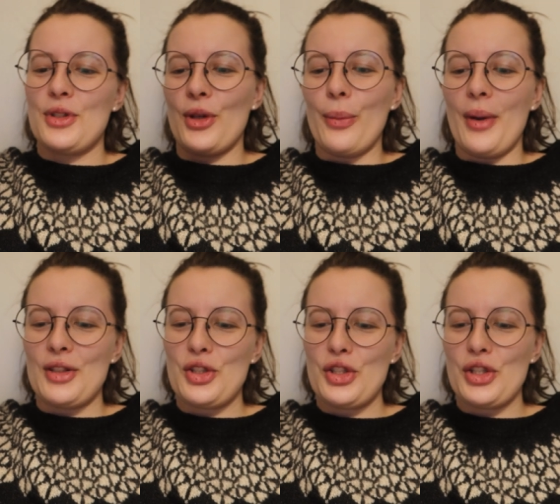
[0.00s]
have
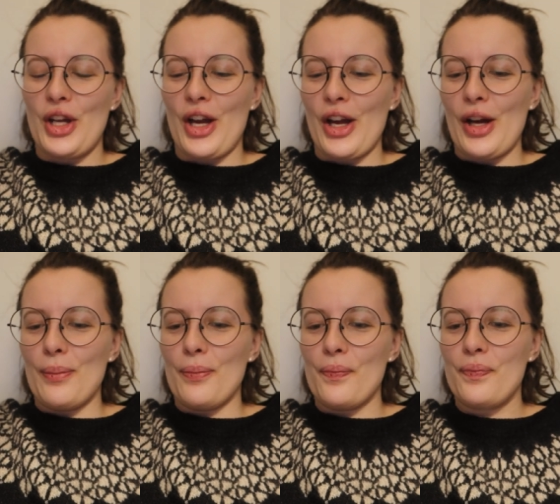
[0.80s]
so much
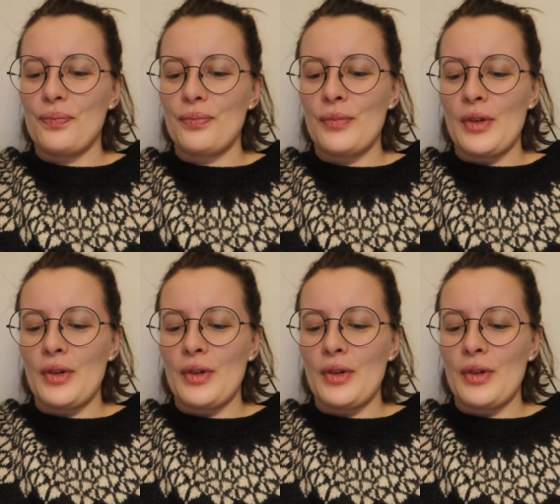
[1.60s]
um,